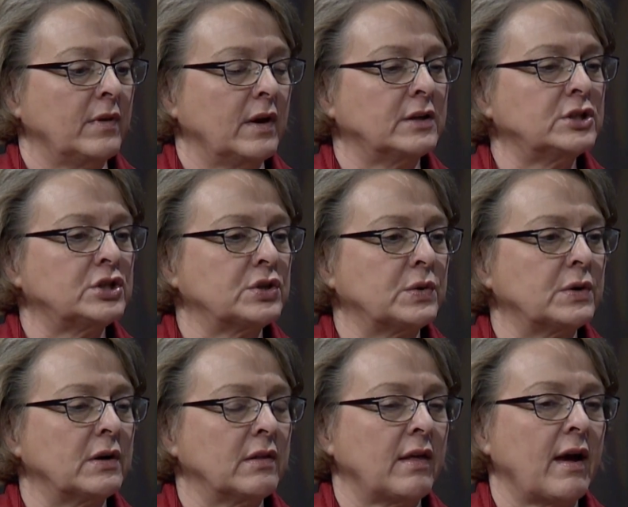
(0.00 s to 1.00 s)

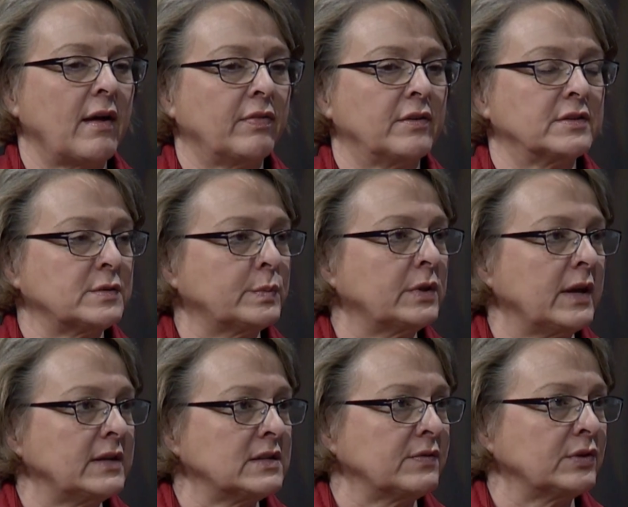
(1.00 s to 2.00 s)
assure that there's a
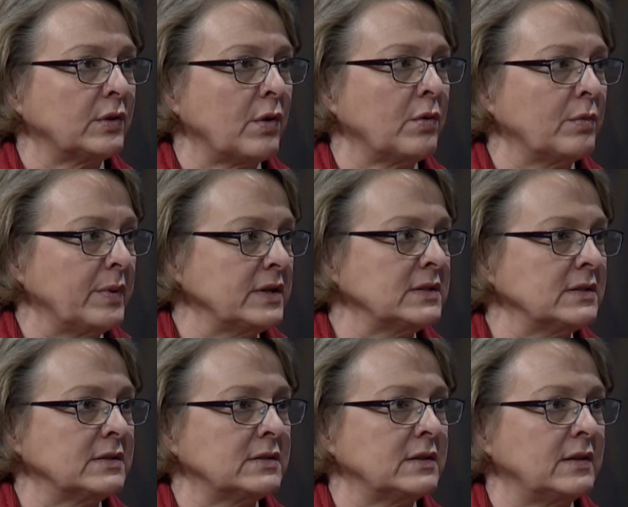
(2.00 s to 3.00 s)
place for local
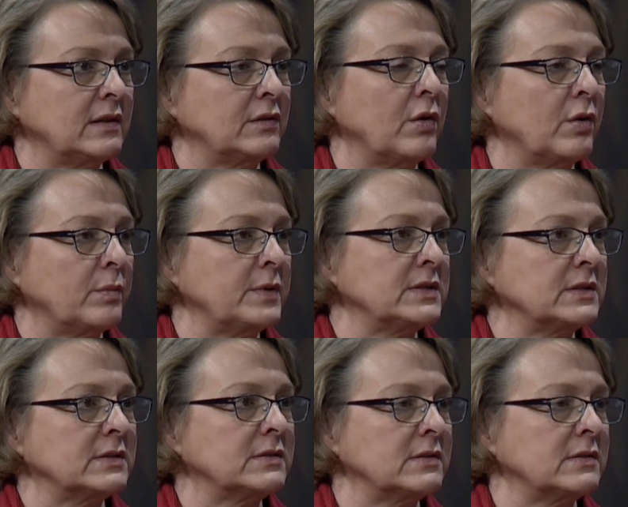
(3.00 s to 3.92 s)
business and that local business